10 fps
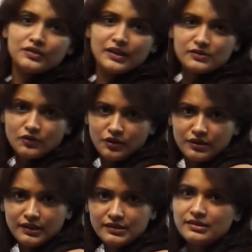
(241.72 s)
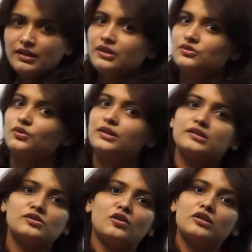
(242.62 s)
of things on this, so it
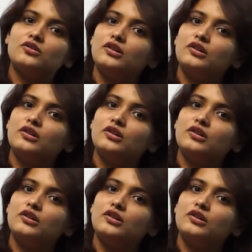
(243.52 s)
is not